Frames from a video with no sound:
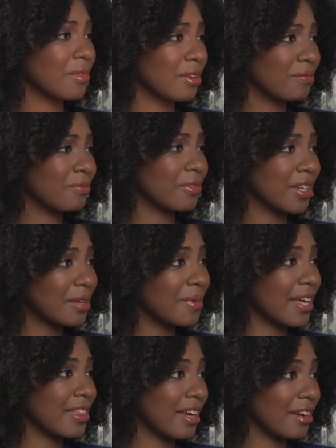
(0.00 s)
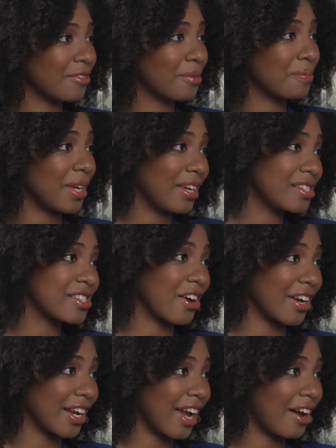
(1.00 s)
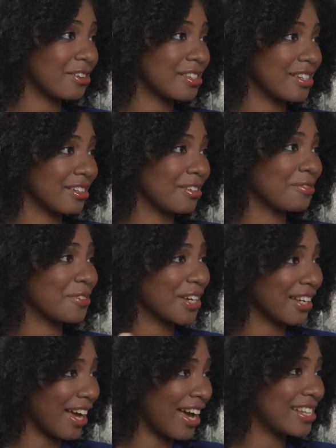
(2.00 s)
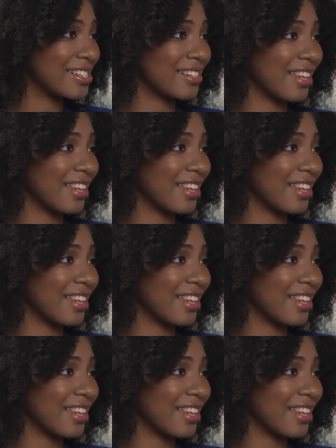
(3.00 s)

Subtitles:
a really big thing for me starting out to realize,